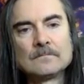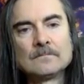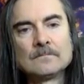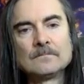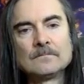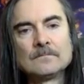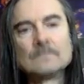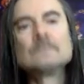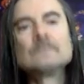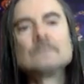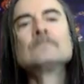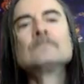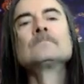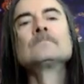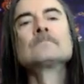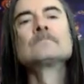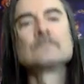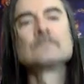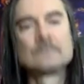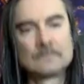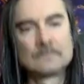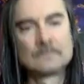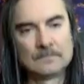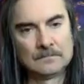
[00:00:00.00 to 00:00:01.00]

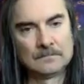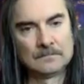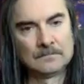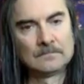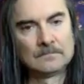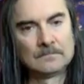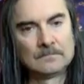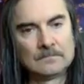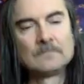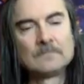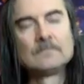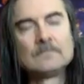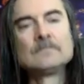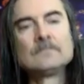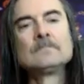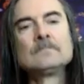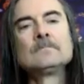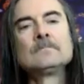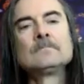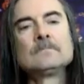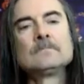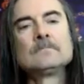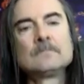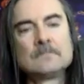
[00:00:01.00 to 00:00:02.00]

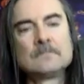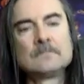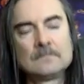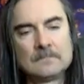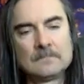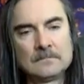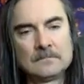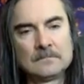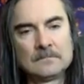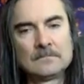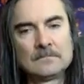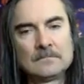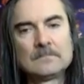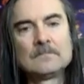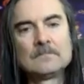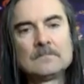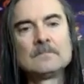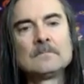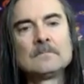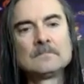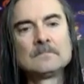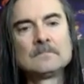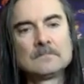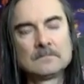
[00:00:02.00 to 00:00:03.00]

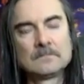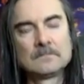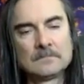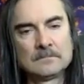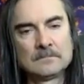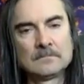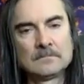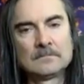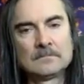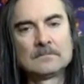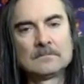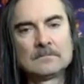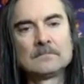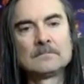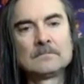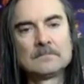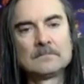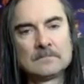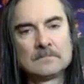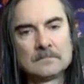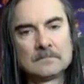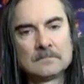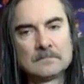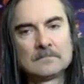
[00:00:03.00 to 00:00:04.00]

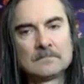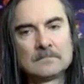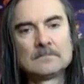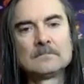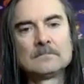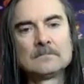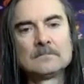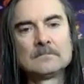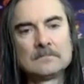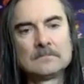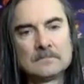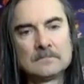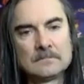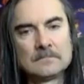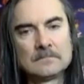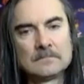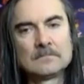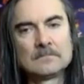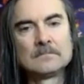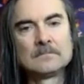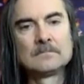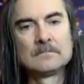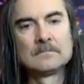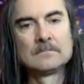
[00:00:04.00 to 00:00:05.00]

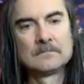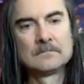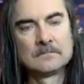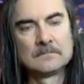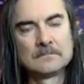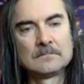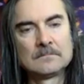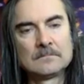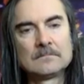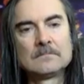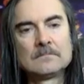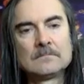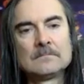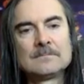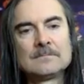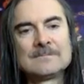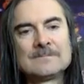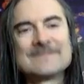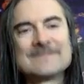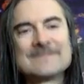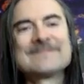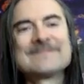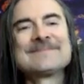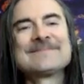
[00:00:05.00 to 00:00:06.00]

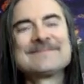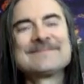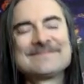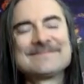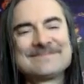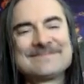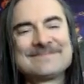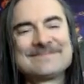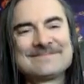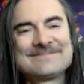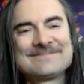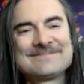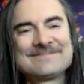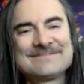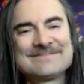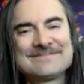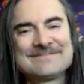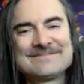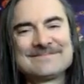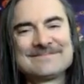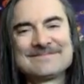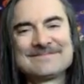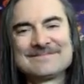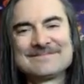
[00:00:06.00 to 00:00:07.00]

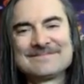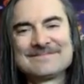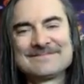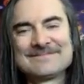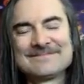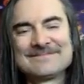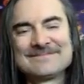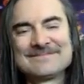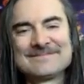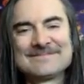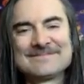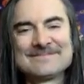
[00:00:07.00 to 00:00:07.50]
No words are spoken by the person on screen.